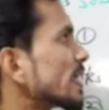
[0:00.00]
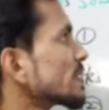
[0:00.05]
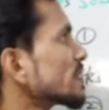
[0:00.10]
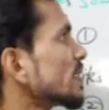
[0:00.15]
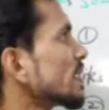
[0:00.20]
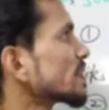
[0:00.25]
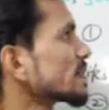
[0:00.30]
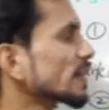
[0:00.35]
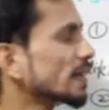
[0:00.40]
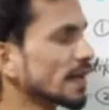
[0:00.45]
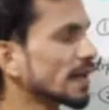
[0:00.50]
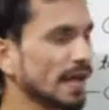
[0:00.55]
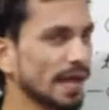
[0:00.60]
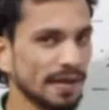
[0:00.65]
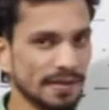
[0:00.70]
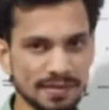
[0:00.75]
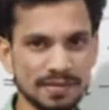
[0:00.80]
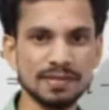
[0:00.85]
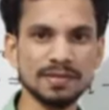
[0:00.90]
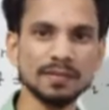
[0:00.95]
dash and
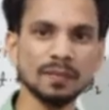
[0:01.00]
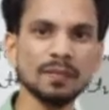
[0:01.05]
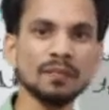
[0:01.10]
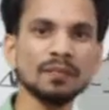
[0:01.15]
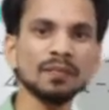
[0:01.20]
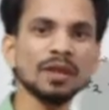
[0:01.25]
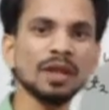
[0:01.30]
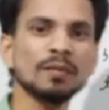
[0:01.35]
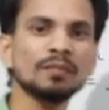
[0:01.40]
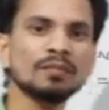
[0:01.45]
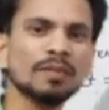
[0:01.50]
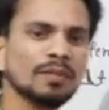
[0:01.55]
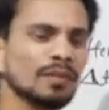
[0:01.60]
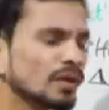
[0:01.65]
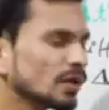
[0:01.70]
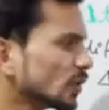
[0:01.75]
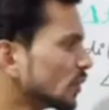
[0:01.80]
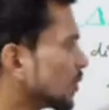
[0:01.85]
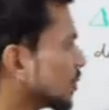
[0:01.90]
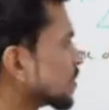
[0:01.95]
S, we will
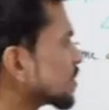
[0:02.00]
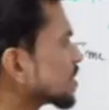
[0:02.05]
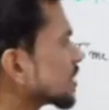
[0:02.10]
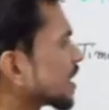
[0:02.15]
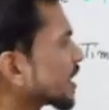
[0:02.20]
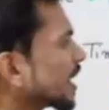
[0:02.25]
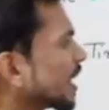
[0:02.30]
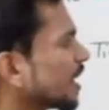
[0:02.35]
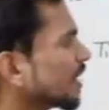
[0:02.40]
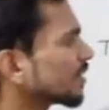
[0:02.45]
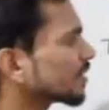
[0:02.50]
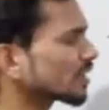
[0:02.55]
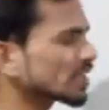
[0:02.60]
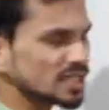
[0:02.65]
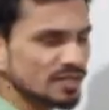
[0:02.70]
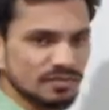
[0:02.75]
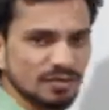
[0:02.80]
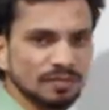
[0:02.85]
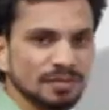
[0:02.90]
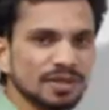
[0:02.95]
use the Gaussian
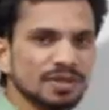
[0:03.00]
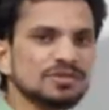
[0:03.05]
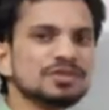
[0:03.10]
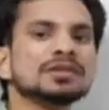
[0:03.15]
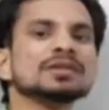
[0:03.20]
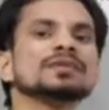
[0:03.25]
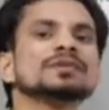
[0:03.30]
transformation,